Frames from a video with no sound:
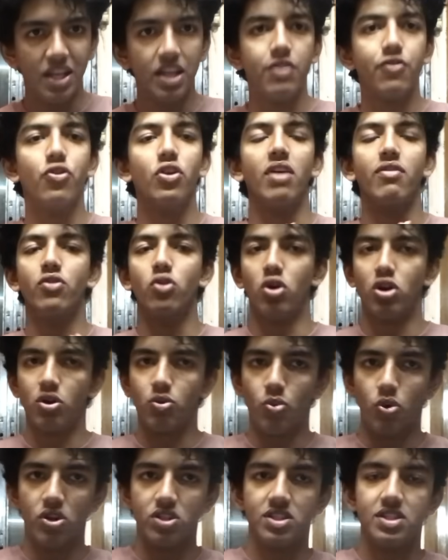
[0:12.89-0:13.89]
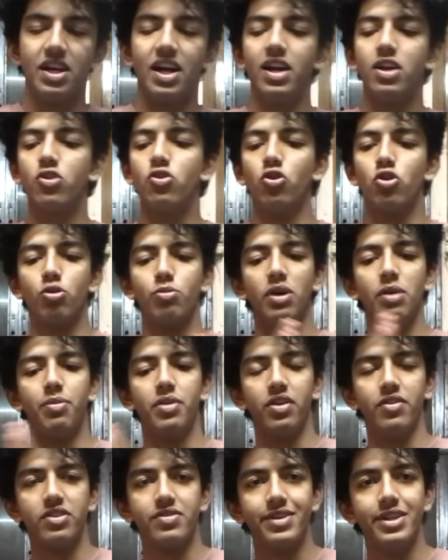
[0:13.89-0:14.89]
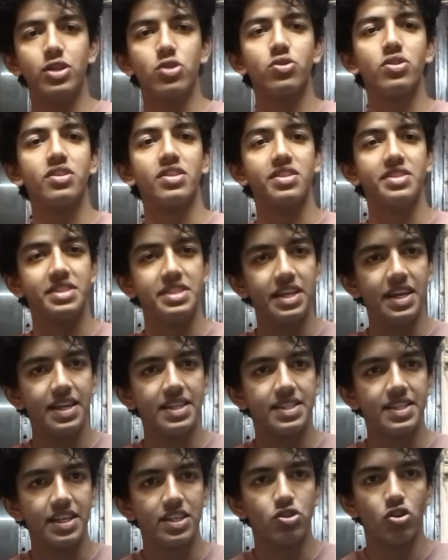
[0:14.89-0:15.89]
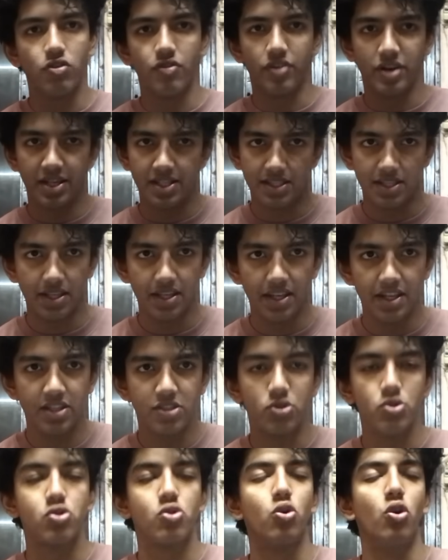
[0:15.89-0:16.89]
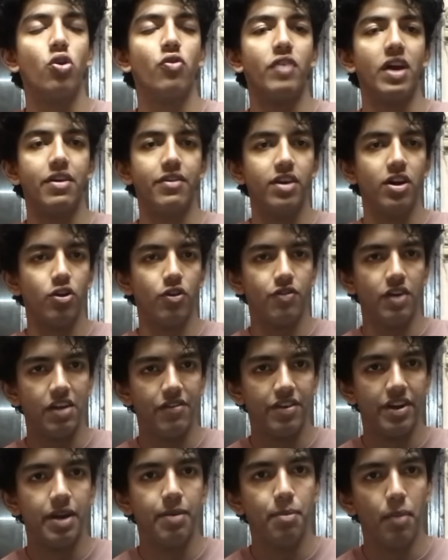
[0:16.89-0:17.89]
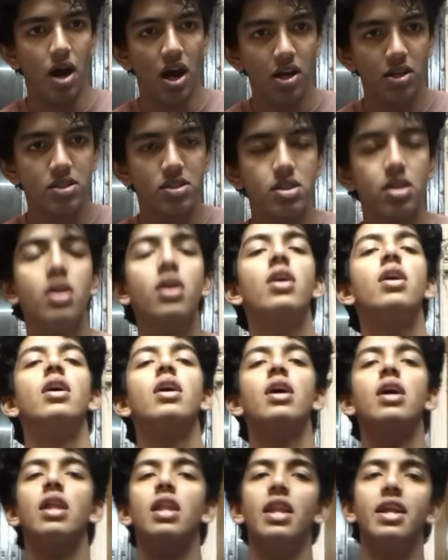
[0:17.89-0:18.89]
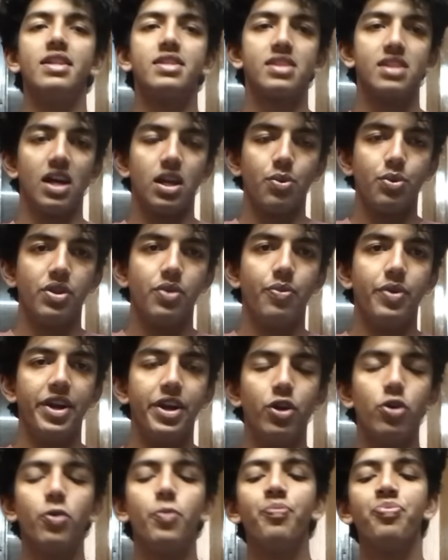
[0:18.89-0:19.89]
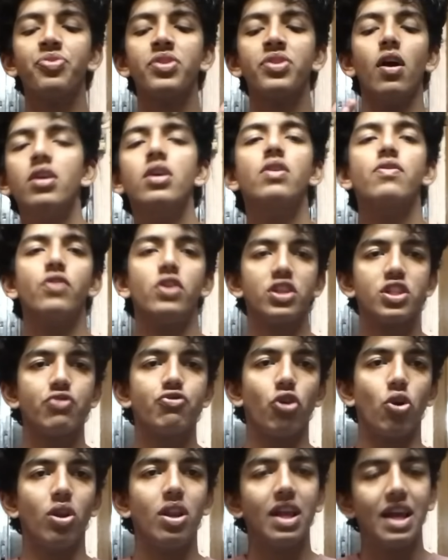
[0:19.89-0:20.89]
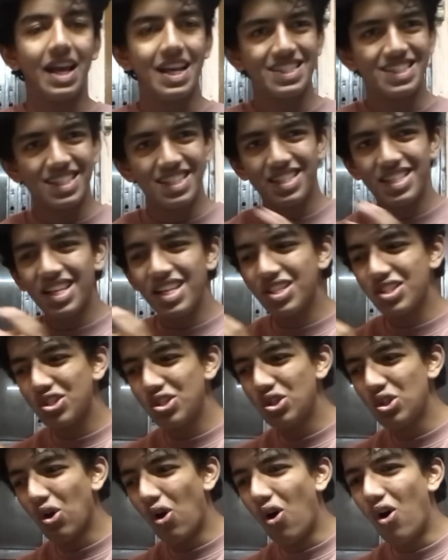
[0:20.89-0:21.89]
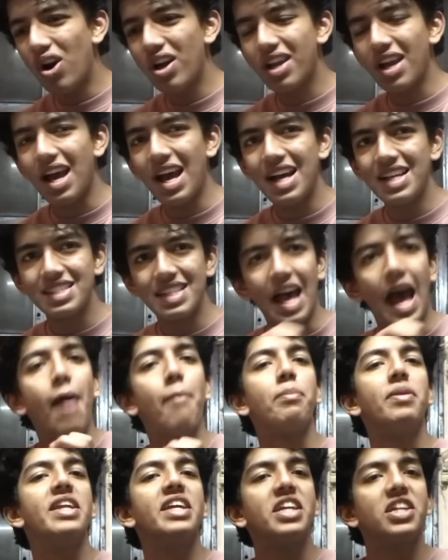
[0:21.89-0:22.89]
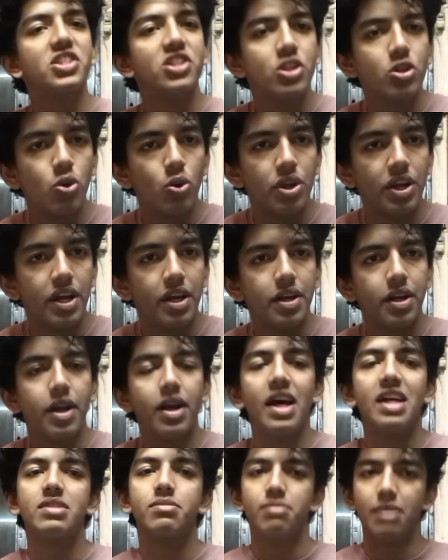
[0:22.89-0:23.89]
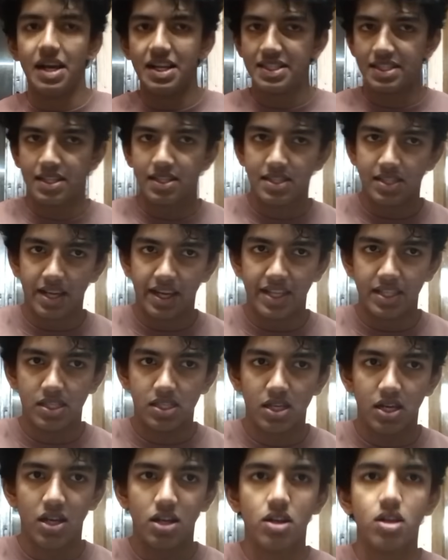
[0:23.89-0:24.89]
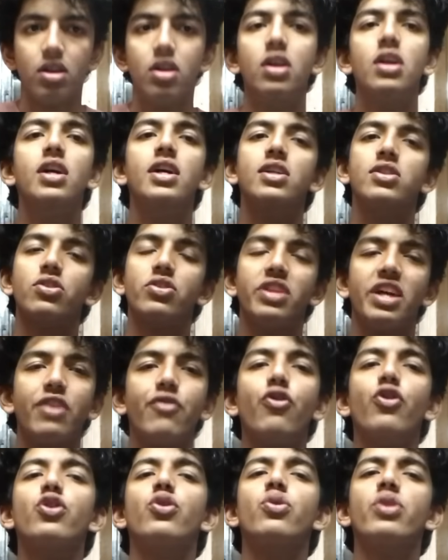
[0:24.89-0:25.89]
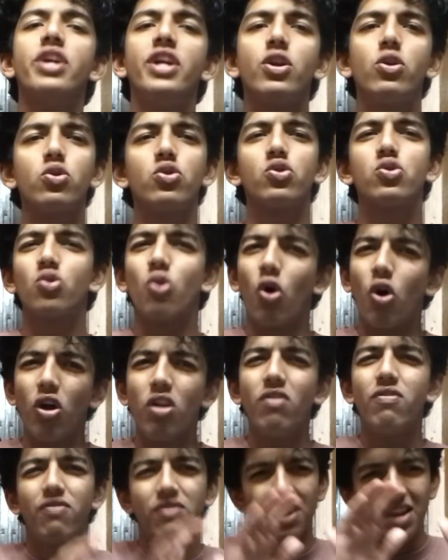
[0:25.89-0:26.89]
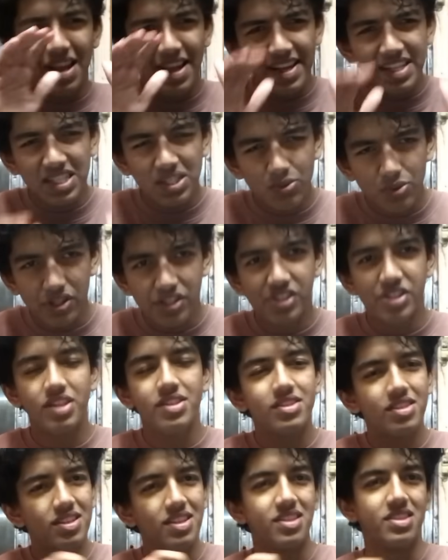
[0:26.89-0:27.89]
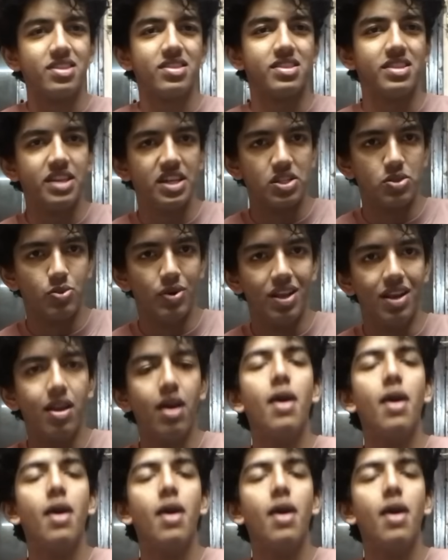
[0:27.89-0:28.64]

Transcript: If you have not watched that, go to my previous videos. This is day 6 of our series to score 500 out of 500 marks. Let's start with the video. First of all, SST is not as application oriented as maths and science are. So therefore you need to solve less questions in SST as well.